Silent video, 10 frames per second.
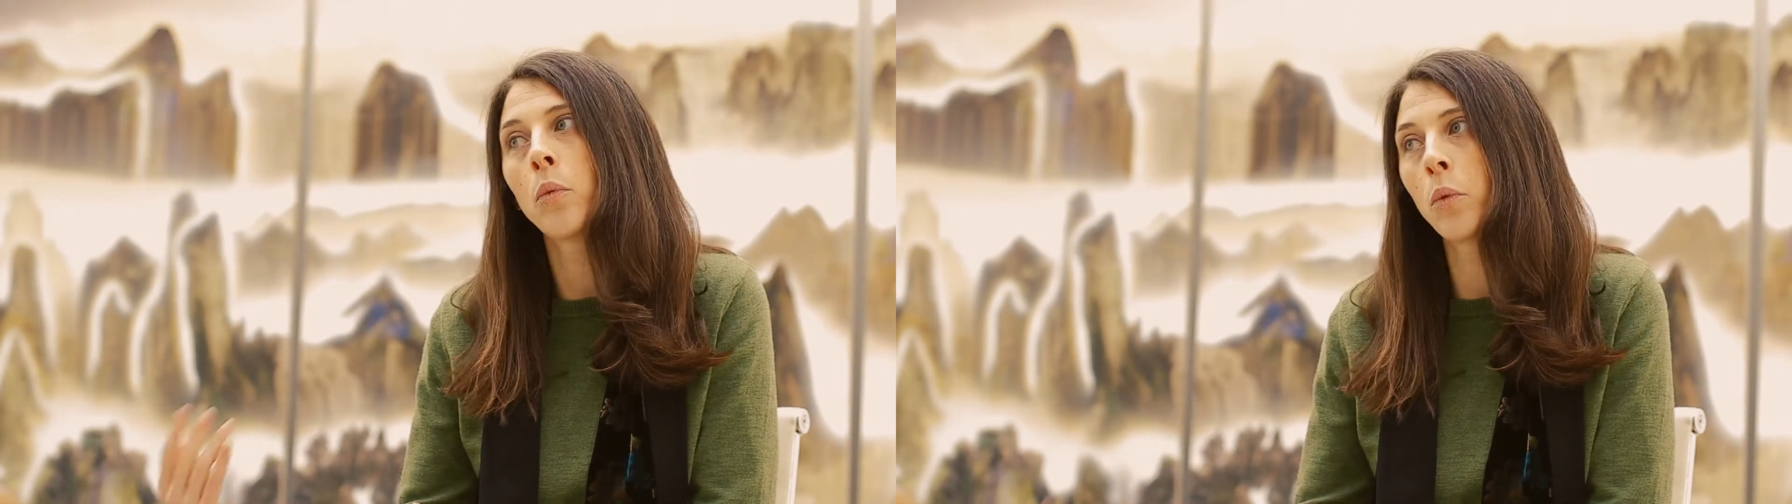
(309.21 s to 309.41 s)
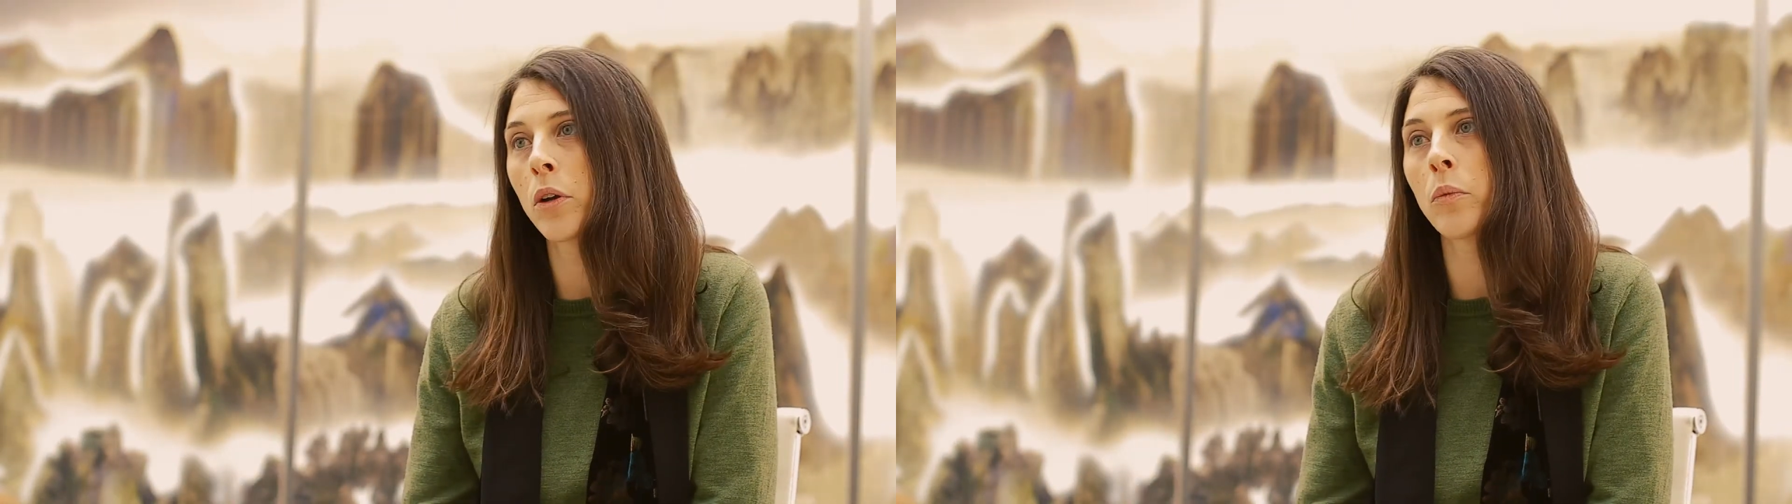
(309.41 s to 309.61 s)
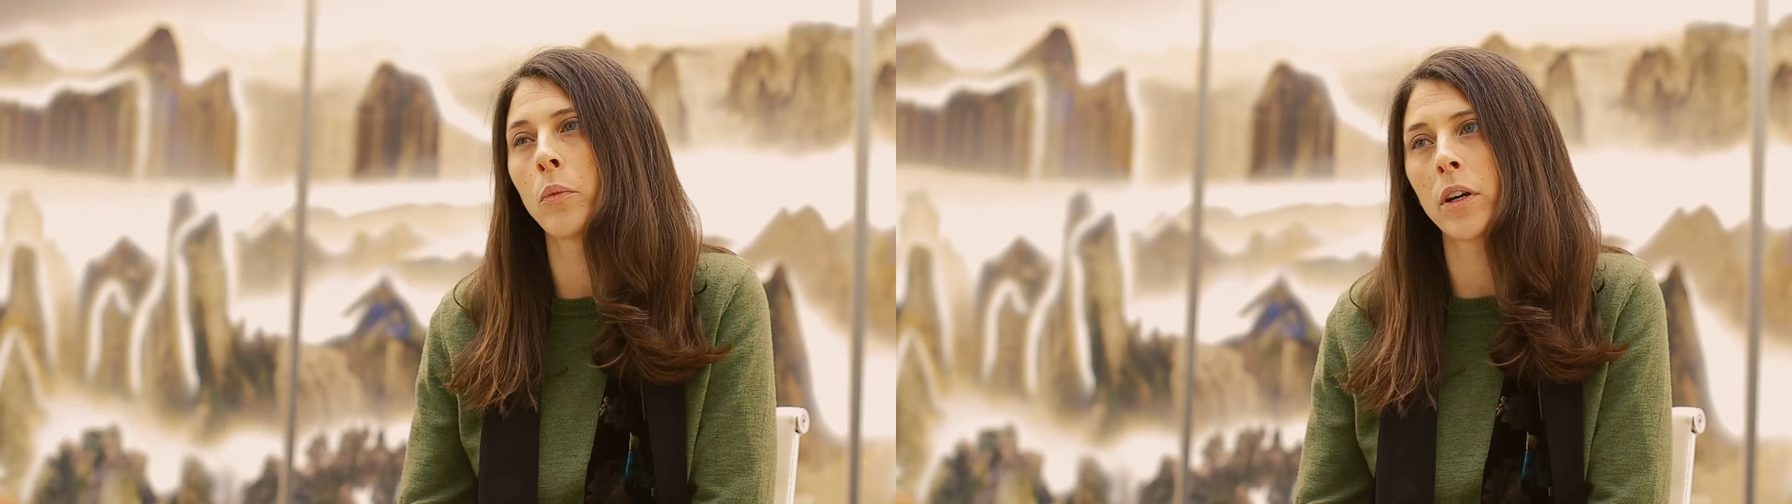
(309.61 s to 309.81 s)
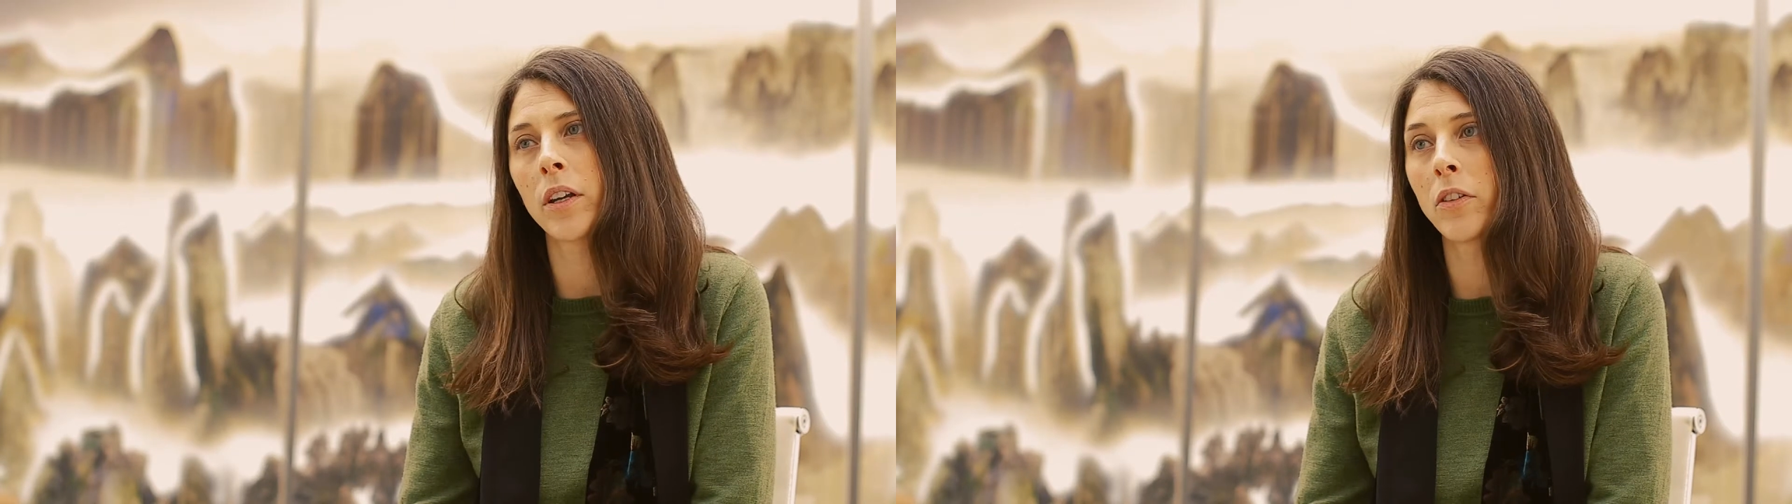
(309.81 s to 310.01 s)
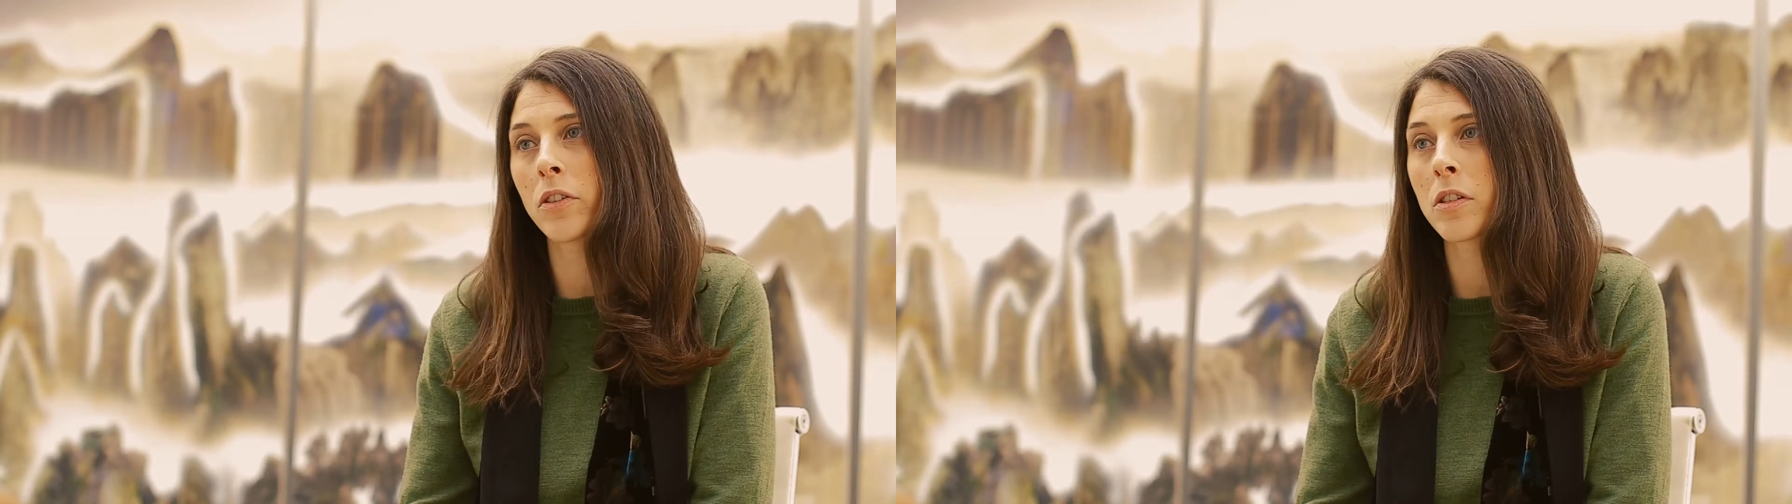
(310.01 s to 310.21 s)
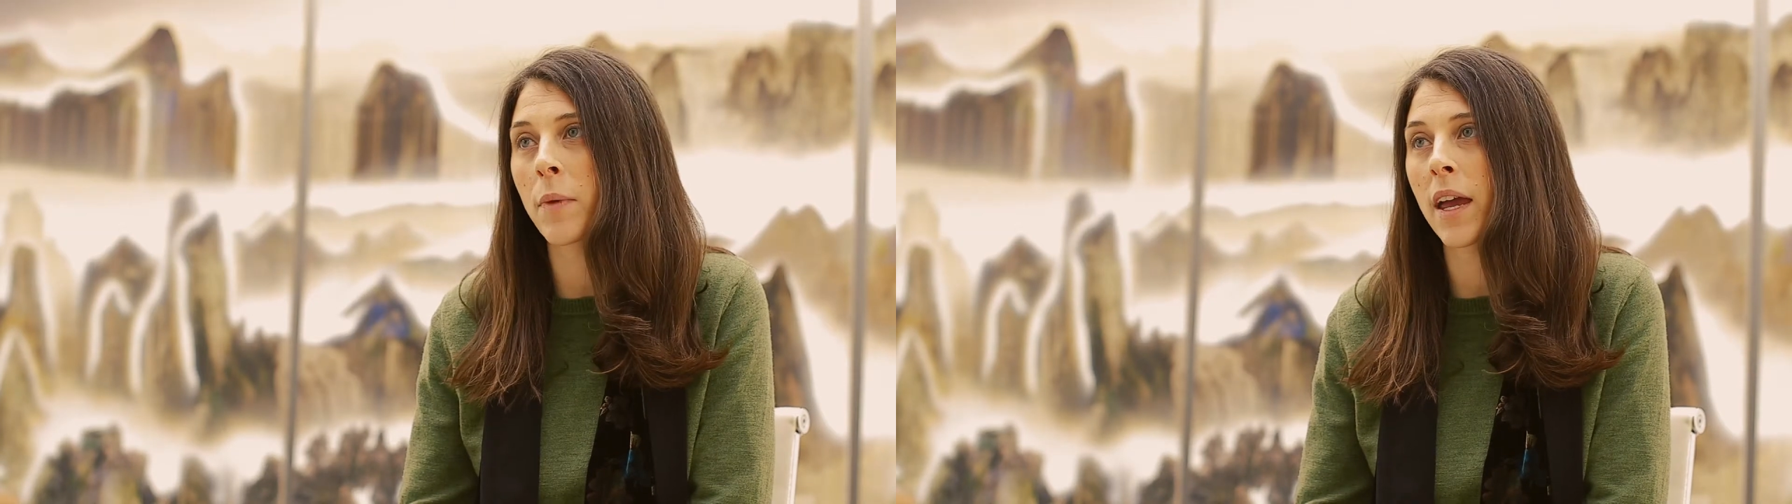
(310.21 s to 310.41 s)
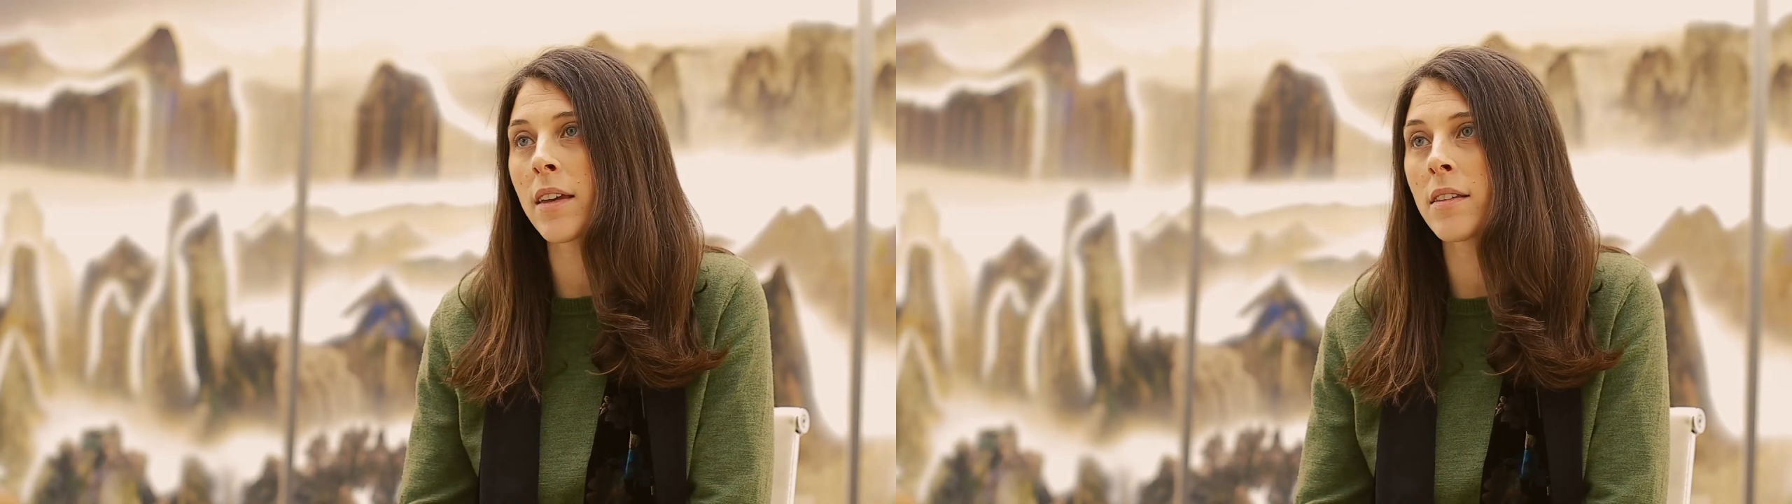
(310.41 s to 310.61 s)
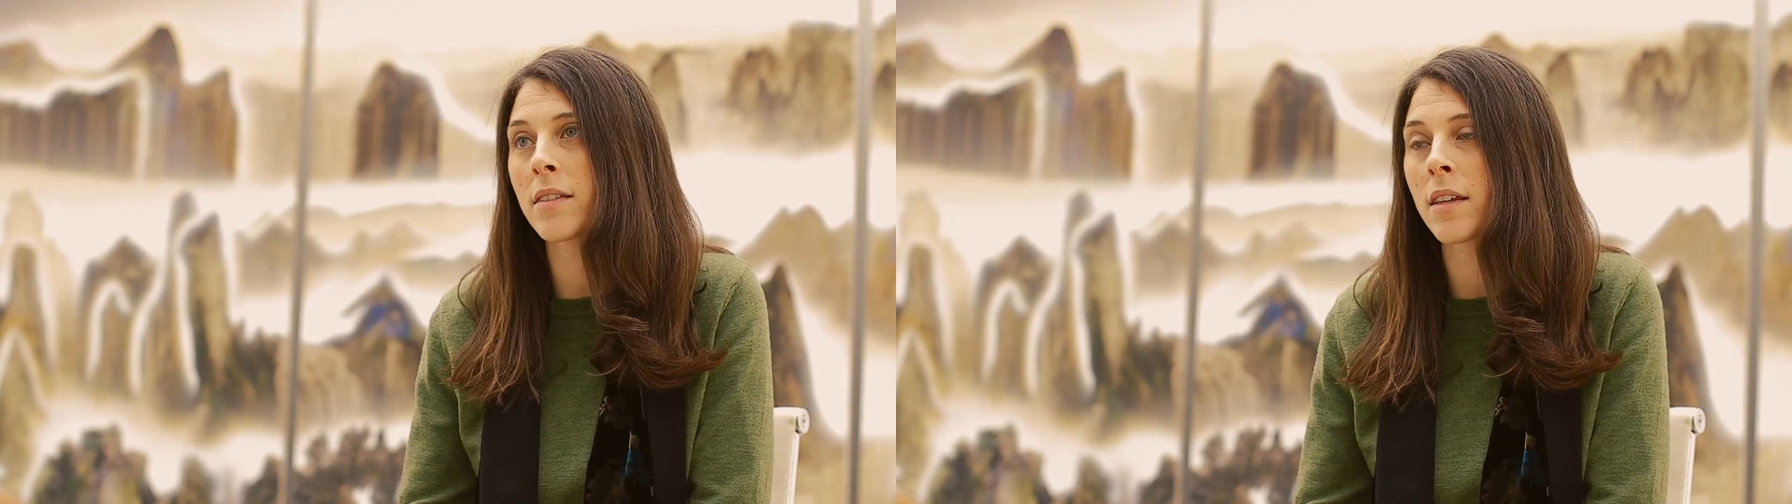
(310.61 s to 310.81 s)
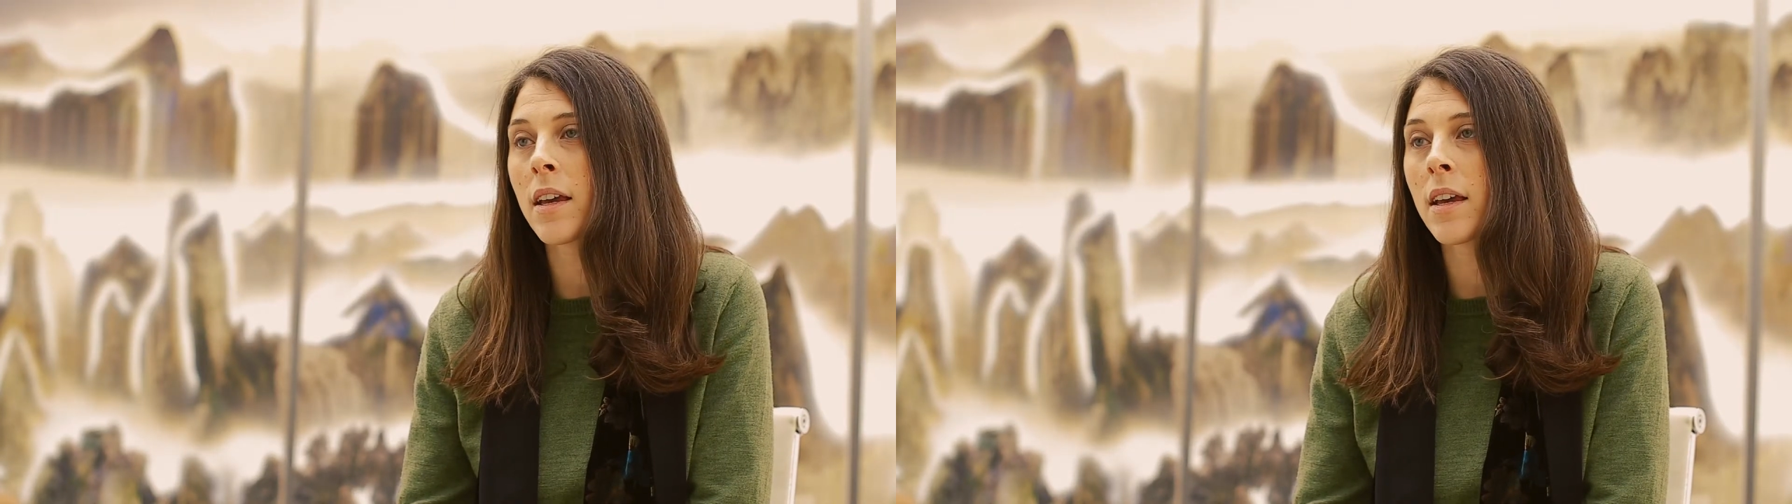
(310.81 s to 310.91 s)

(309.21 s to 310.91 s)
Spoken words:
wouldn't work in your space,